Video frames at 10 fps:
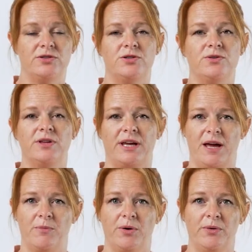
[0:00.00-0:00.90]
to the
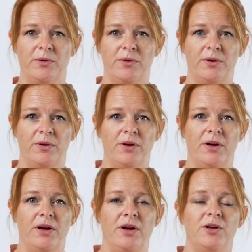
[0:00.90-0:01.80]
cable.
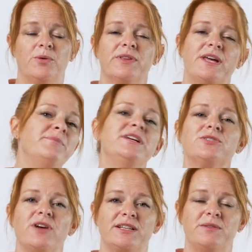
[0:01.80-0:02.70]
You will then be
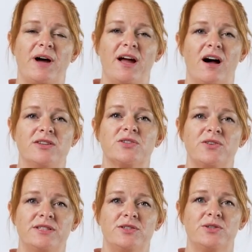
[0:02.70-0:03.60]
directed by
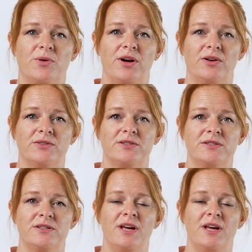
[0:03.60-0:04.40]
on-screen tutorials,